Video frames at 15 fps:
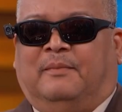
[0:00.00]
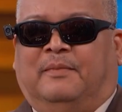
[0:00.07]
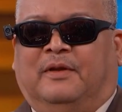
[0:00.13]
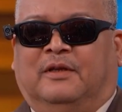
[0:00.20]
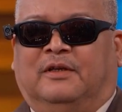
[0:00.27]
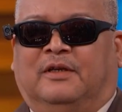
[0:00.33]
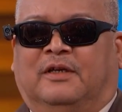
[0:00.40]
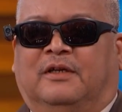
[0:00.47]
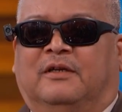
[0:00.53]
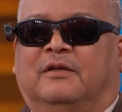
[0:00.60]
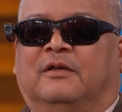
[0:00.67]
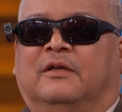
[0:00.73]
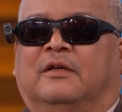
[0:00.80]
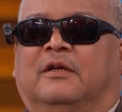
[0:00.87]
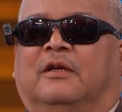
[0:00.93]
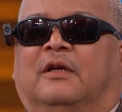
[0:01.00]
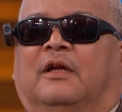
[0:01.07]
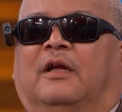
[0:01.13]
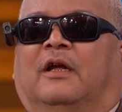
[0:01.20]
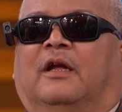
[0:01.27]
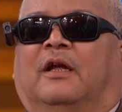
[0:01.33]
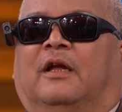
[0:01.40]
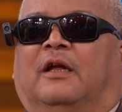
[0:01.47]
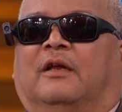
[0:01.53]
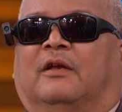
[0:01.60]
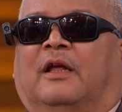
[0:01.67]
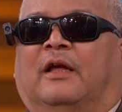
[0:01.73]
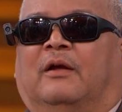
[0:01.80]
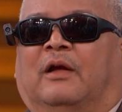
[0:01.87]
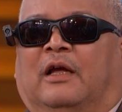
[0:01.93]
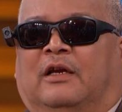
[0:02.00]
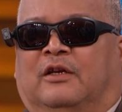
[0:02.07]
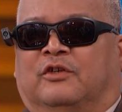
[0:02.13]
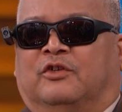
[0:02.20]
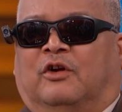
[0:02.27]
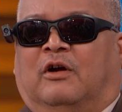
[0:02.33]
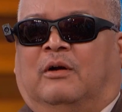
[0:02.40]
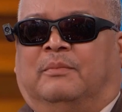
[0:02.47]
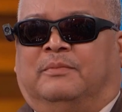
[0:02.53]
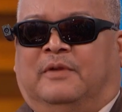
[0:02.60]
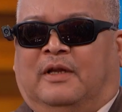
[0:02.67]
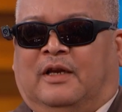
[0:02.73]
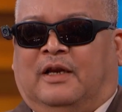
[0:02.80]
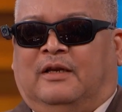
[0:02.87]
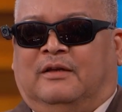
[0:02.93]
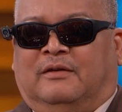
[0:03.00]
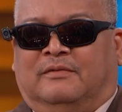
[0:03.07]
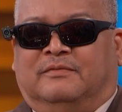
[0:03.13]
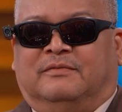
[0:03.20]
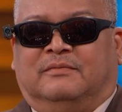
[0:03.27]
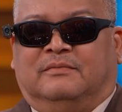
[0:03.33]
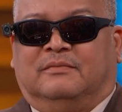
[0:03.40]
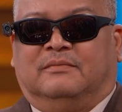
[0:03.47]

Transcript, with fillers: ability at a job that I love.